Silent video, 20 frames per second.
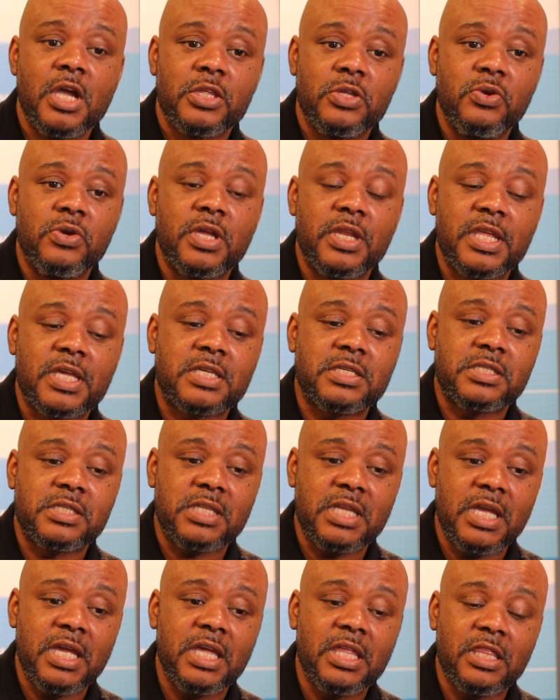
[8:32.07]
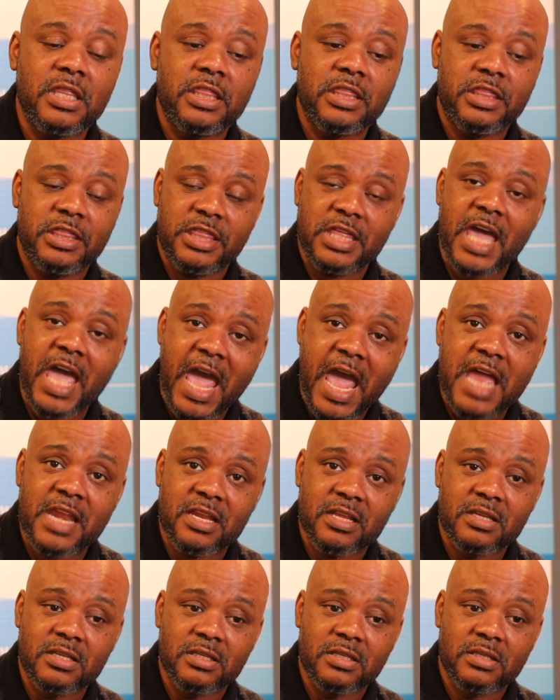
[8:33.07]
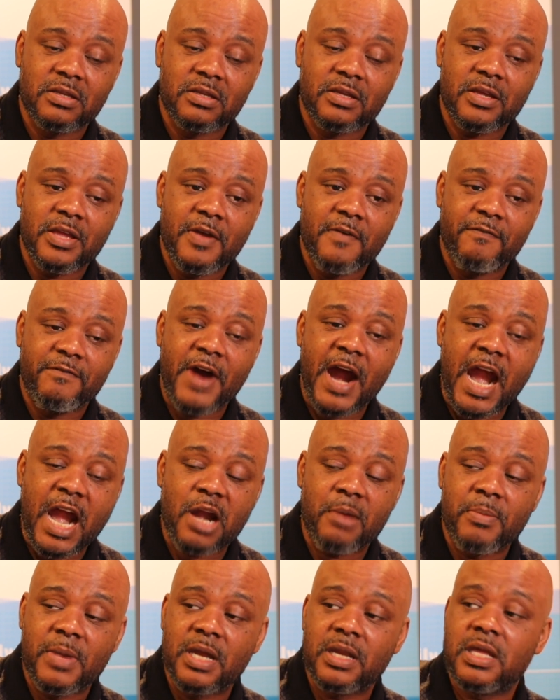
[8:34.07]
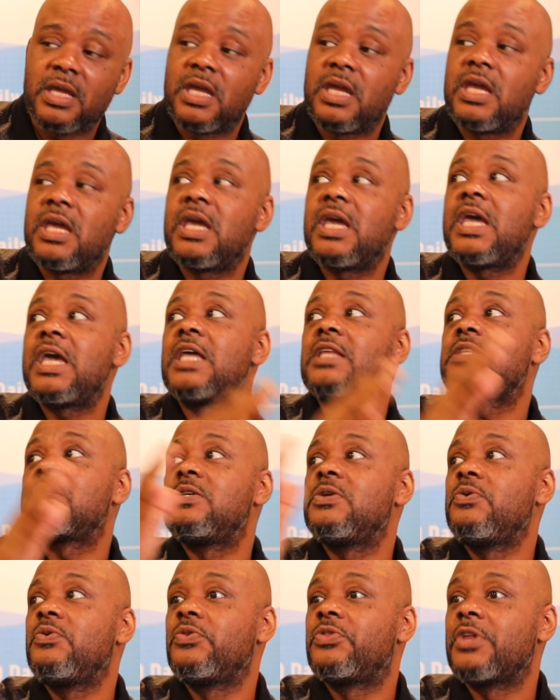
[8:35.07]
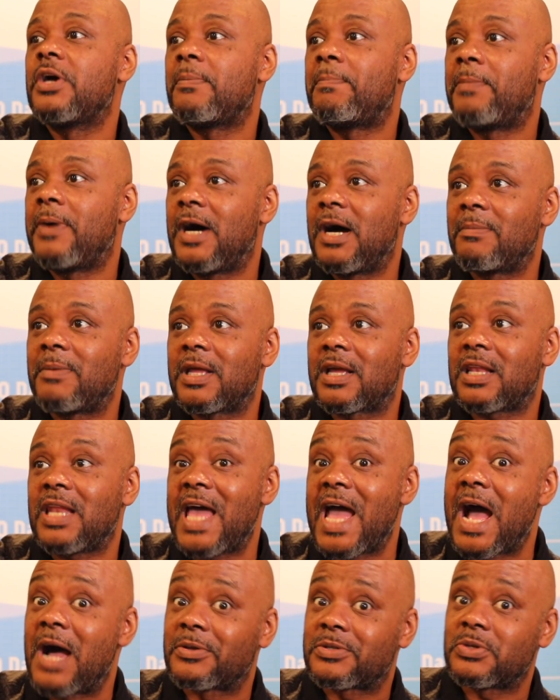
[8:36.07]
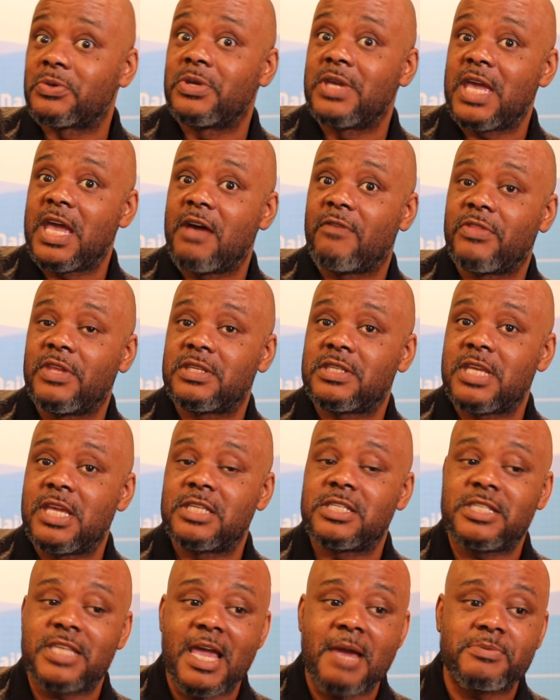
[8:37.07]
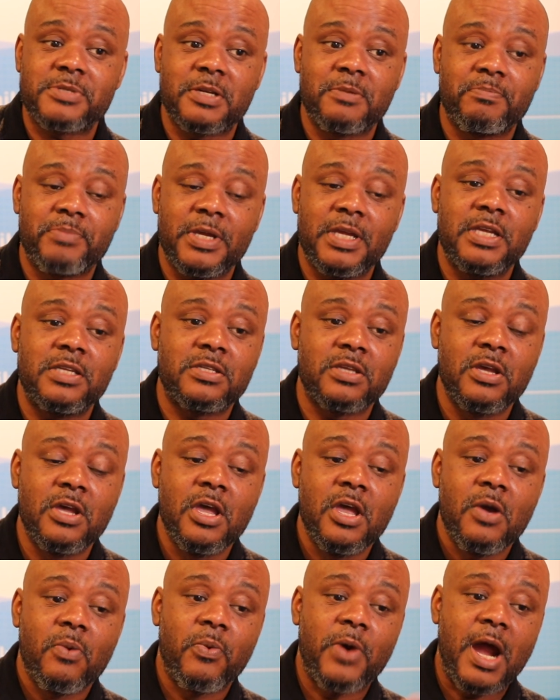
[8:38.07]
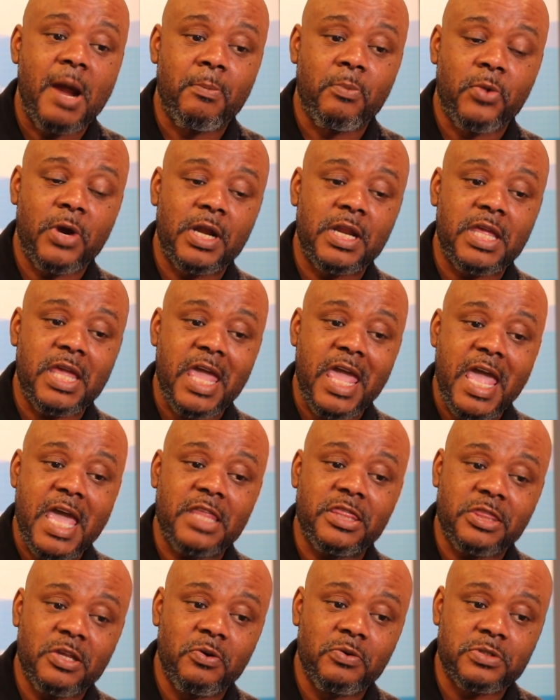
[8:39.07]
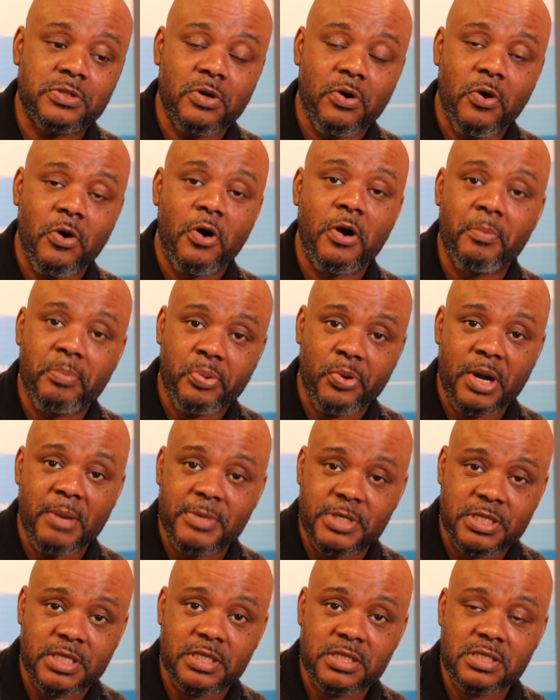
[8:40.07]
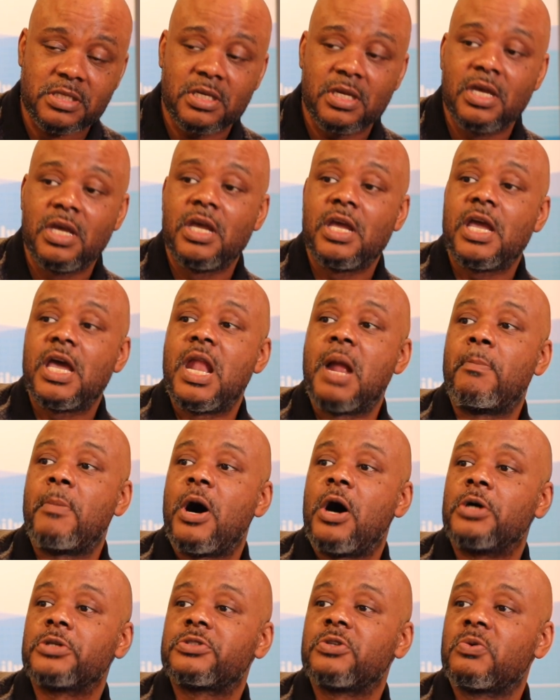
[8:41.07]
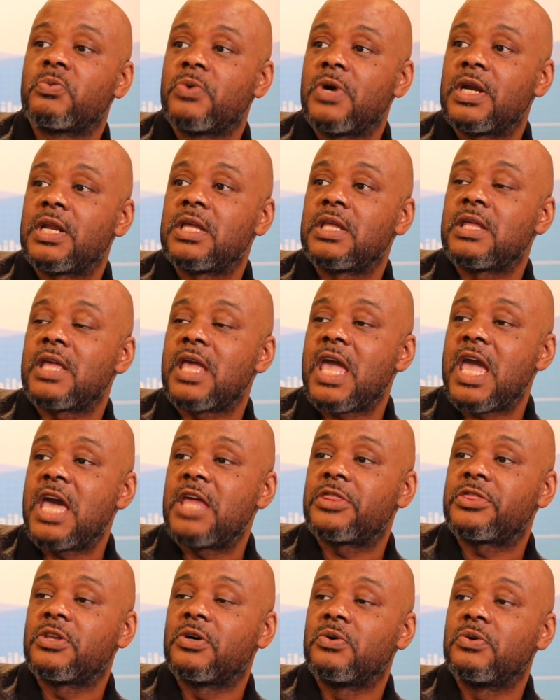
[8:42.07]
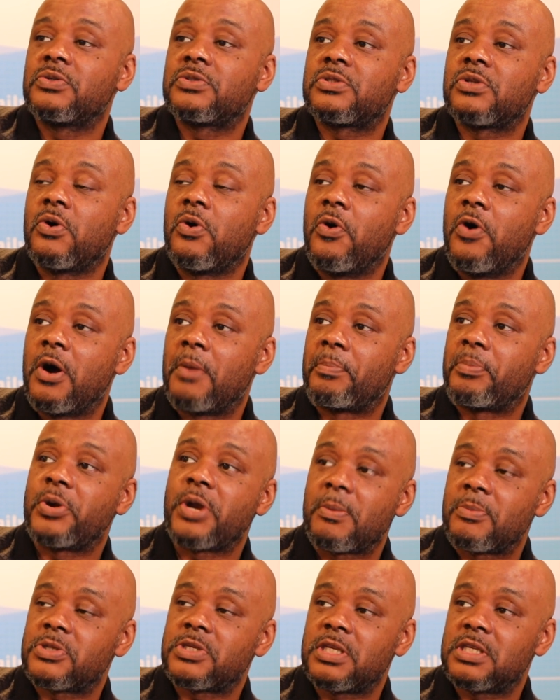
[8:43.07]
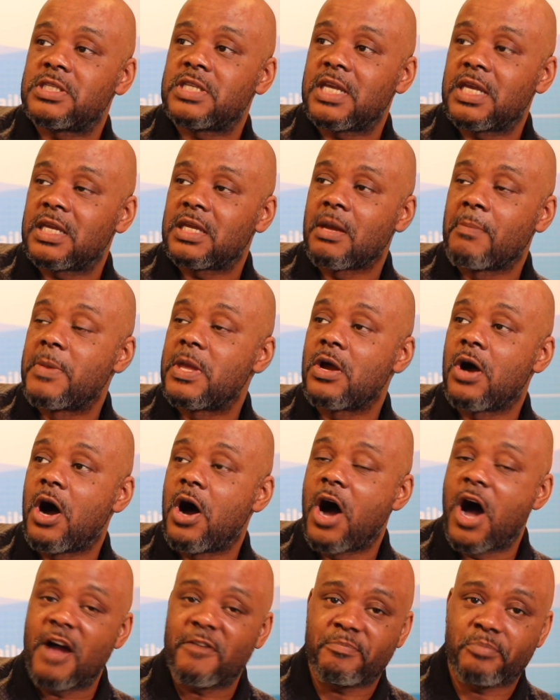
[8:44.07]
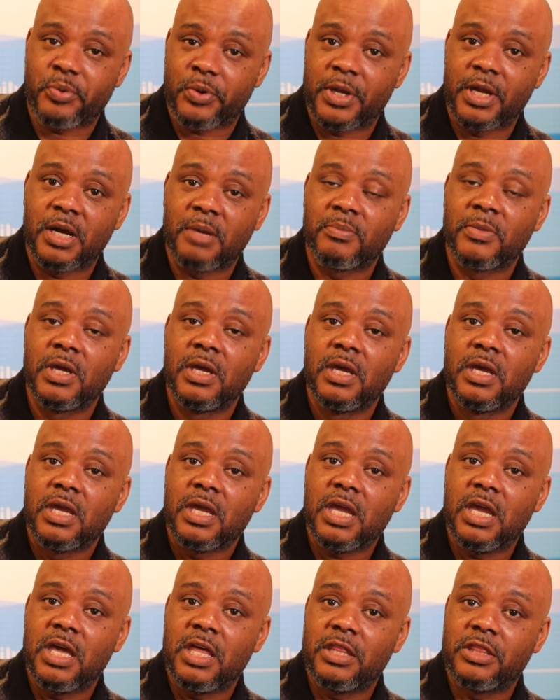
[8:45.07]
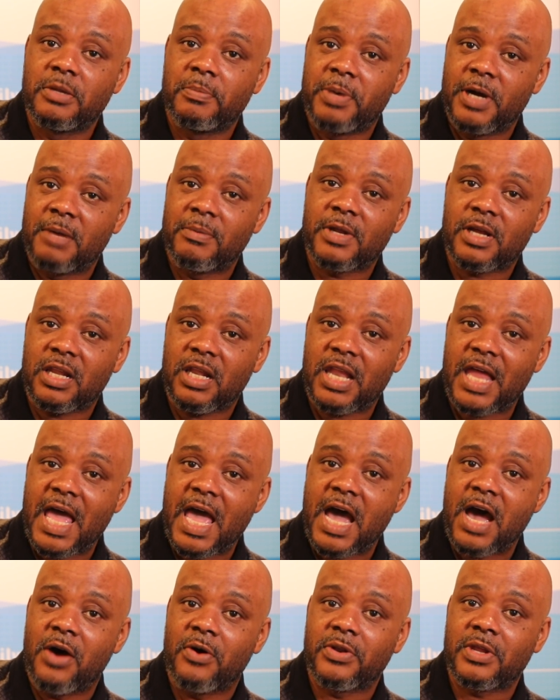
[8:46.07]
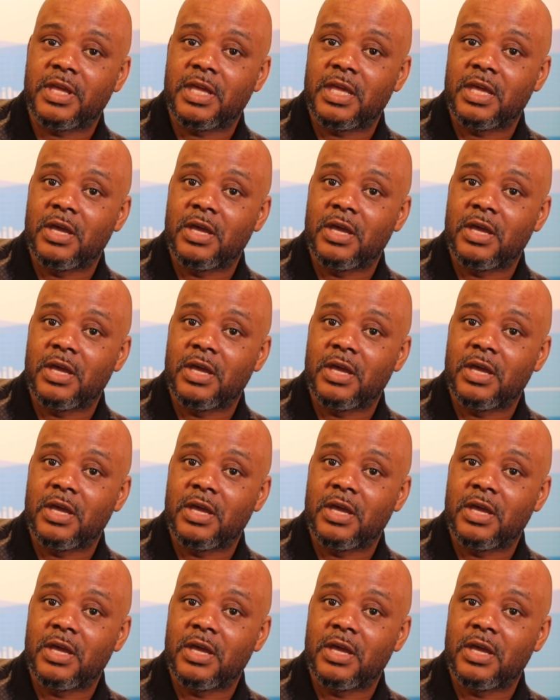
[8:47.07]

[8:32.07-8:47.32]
You can extend that environment into the public cloud. So you have this inception piece where I'm running Anthos on premises and I'm also running Anthos on premises, I mean off-prem in the public cloud